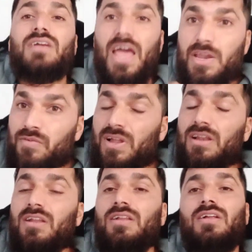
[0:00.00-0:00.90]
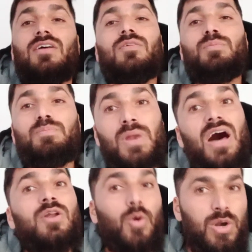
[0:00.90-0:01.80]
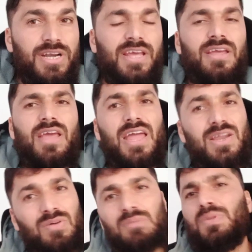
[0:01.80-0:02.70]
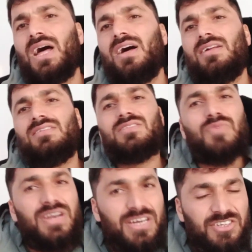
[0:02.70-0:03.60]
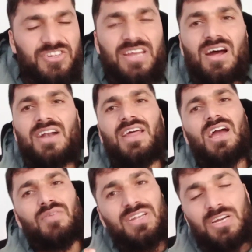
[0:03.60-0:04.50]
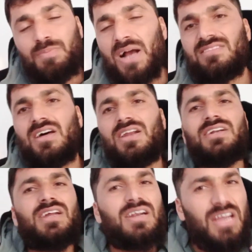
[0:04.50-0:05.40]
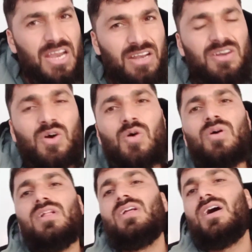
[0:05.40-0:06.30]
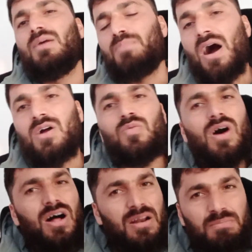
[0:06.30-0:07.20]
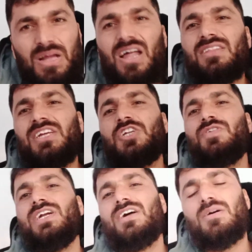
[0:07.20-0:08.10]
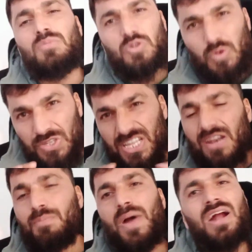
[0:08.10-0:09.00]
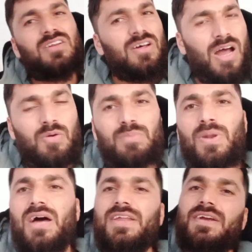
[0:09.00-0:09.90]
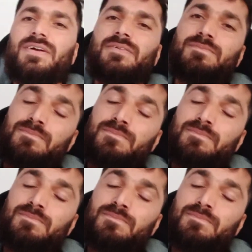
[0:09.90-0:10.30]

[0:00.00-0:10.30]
annual plan holiday, annual plans, when did China attack, when did Pakistan attack, Indo-Pak war, Bangladesh freedom, so their impact on our planning.